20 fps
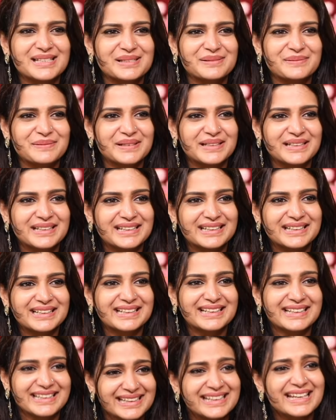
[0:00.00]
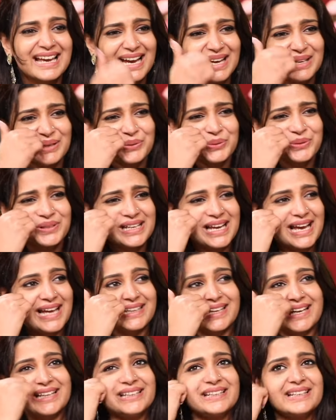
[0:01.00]
very comforting. Yeah, no.
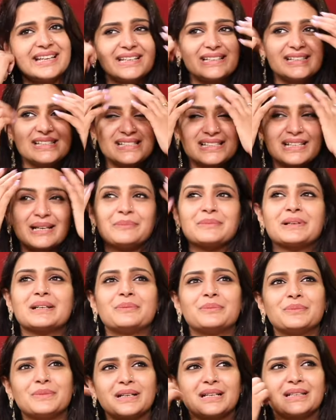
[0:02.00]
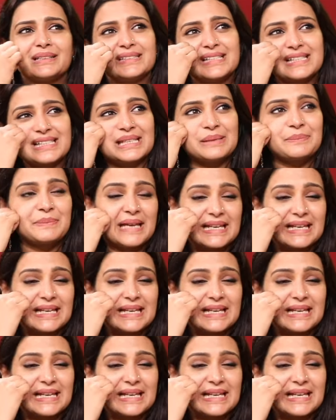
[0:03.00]
Other than this, just keep